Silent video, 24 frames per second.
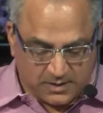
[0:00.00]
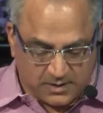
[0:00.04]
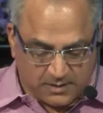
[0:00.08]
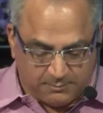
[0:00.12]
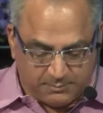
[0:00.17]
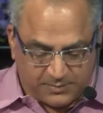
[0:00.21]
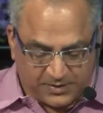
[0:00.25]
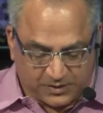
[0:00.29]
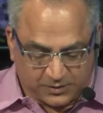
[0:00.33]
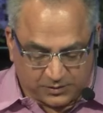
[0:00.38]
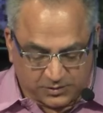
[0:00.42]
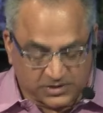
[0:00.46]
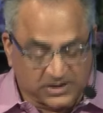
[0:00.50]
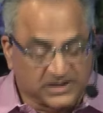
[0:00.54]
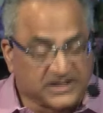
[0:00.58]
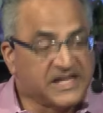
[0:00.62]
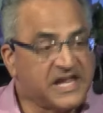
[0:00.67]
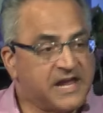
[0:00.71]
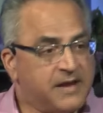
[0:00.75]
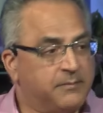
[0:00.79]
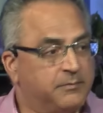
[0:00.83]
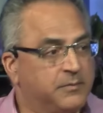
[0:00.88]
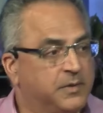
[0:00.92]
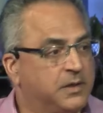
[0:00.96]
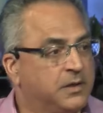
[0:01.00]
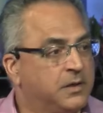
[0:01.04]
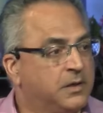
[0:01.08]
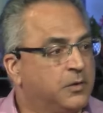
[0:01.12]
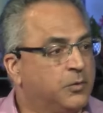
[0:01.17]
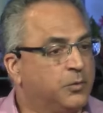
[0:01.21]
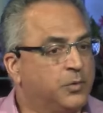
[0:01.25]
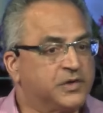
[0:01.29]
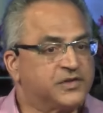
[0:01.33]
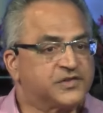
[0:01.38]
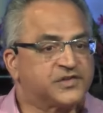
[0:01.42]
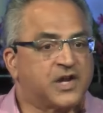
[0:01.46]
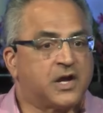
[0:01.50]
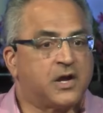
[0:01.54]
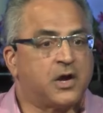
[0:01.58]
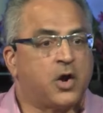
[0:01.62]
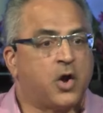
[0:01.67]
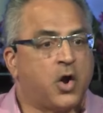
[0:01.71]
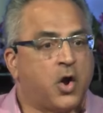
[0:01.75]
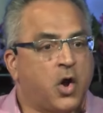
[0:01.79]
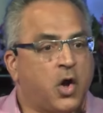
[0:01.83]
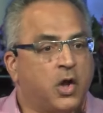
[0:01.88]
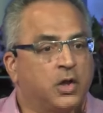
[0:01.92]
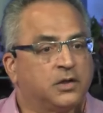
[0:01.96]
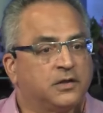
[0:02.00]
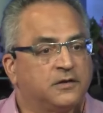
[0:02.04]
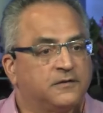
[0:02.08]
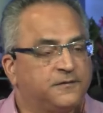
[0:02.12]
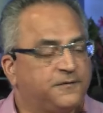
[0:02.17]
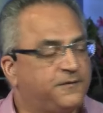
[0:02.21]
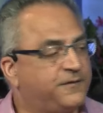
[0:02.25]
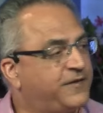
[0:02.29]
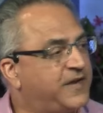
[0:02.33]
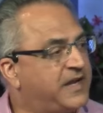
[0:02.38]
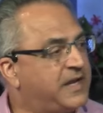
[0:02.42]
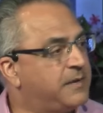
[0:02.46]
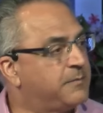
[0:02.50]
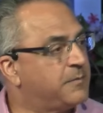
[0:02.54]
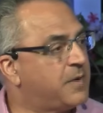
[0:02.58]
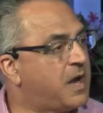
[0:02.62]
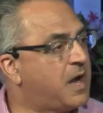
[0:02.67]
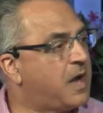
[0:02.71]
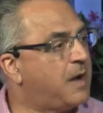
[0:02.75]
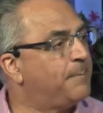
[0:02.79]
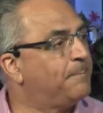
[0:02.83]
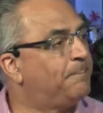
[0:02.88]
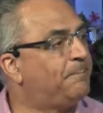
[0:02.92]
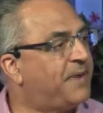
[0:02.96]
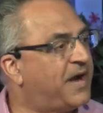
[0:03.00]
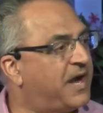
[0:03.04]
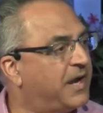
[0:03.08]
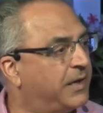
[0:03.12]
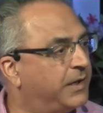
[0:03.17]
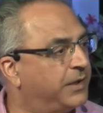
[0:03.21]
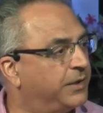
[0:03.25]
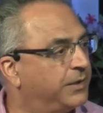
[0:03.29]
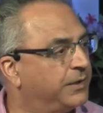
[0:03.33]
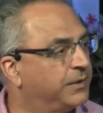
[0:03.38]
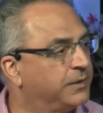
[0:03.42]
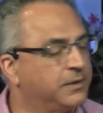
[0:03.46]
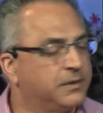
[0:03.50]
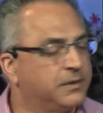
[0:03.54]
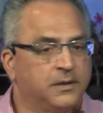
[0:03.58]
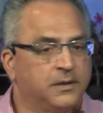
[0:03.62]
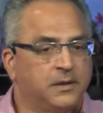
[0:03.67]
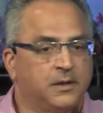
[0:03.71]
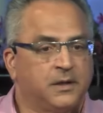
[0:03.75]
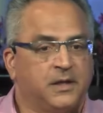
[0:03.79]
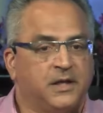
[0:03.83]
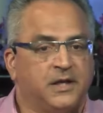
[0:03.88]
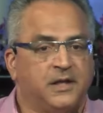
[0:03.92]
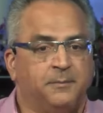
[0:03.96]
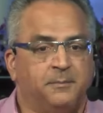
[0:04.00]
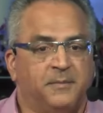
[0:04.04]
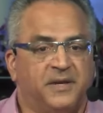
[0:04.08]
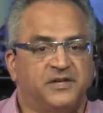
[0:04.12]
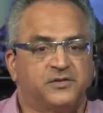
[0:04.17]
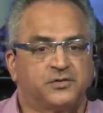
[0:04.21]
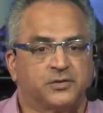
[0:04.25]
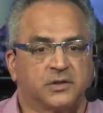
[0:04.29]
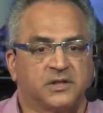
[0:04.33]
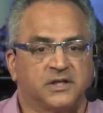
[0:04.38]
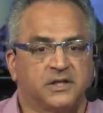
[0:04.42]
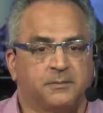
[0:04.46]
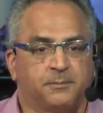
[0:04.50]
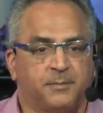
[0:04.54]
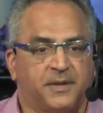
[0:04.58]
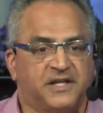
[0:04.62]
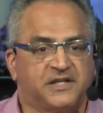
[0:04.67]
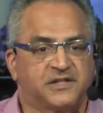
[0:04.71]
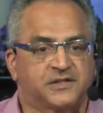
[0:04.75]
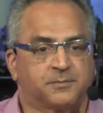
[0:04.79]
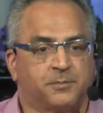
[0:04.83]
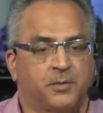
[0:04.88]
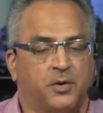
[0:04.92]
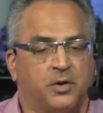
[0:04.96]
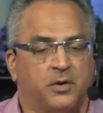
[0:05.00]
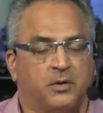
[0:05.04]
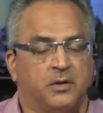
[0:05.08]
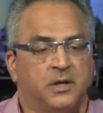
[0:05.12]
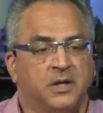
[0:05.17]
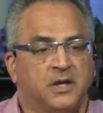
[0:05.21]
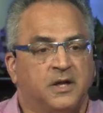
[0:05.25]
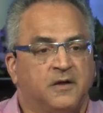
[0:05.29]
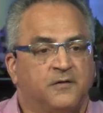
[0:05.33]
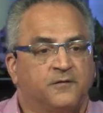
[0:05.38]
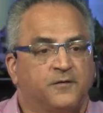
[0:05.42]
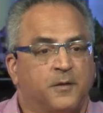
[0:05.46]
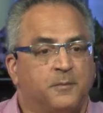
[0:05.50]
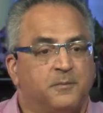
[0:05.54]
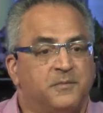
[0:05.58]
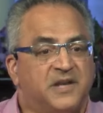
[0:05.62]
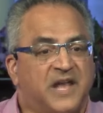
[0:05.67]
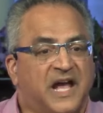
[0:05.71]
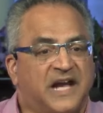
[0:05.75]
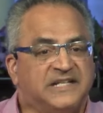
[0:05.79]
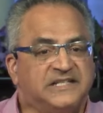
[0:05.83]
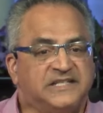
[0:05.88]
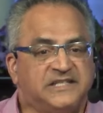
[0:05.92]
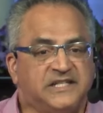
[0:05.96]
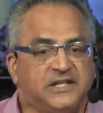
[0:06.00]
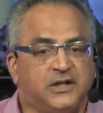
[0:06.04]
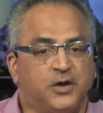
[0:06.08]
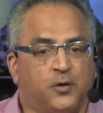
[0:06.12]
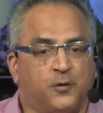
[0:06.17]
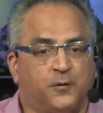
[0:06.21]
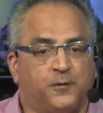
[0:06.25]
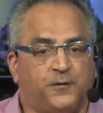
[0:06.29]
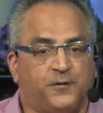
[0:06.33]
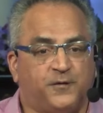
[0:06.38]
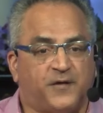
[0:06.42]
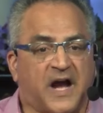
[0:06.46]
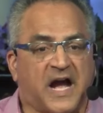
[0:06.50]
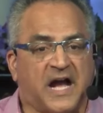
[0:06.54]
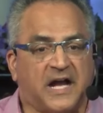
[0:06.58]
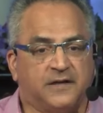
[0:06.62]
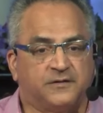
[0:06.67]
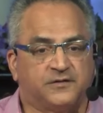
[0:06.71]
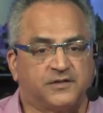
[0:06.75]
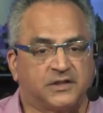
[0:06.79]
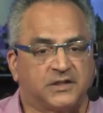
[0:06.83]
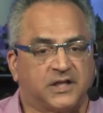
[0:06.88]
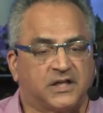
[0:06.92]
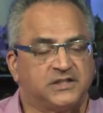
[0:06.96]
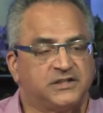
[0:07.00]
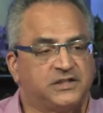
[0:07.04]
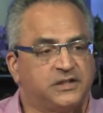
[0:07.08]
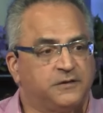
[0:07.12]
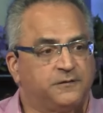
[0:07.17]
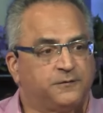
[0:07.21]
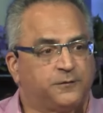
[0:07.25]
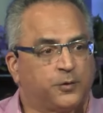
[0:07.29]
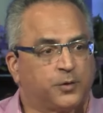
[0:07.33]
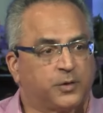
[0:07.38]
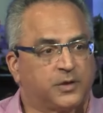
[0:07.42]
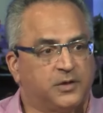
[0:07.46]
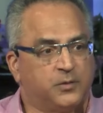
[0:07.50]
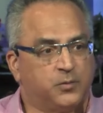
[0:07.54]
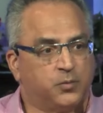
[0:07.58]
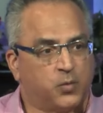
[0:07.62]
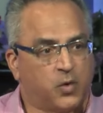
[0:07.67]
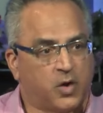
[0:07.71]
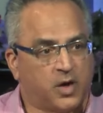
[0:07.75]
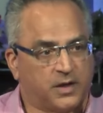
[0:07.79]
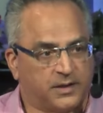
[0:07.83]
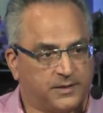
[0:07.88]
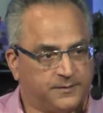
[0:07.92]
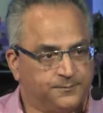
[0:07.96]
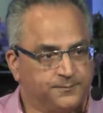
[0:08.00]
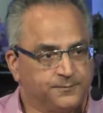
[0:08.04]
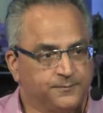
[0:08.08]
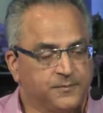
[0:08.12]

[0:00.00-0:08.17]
Bill Klem was a Hall of Fame umpire in Major League Baseball from 1905 to 1941.